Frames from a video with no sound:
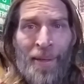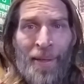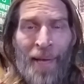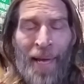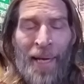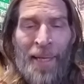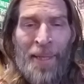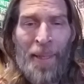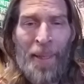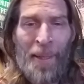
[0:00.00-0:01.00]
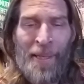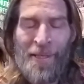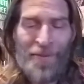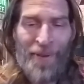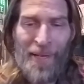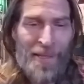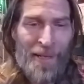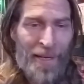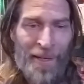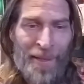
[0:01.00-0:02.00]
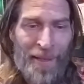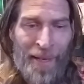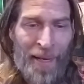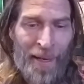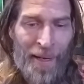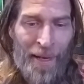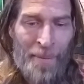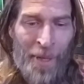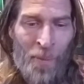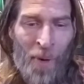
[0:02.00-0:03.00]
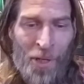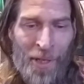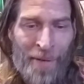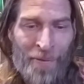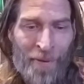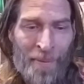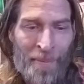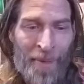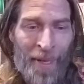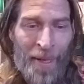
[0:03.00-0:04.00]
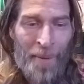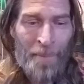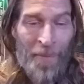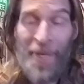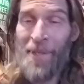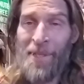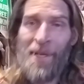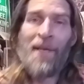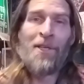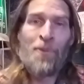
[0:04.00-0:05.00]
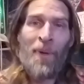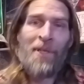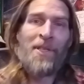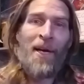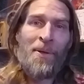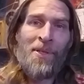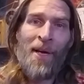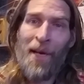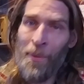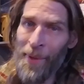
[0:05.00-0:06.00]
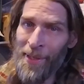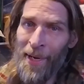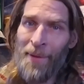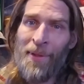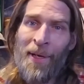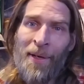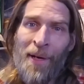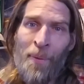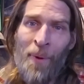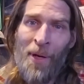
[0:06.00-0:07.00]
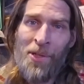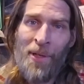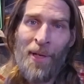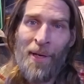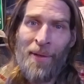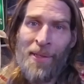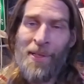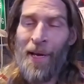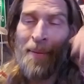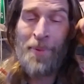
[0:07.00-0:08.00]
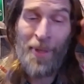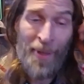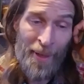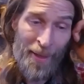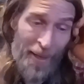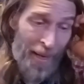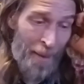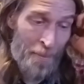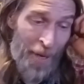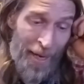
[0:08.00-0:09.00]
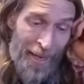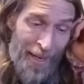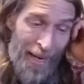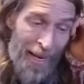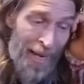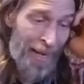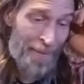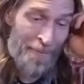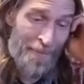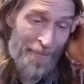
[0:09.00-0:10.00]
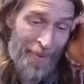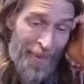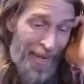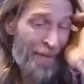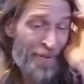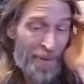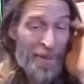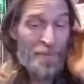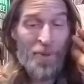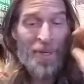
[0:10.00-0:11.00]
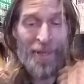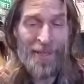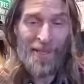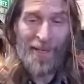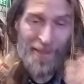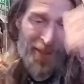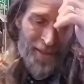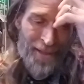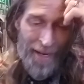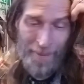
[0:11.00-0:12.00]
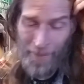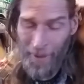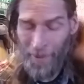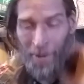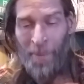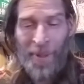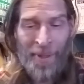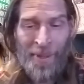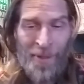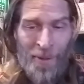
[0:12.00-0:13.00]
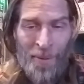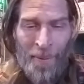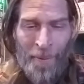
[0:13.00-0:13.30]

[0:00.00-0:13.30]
And it's a fascinating thing. I mean, watching it from the inside as well as the outside. I went down there and I watched a lot of this happen. But I found it pretty disgusting that people are willing to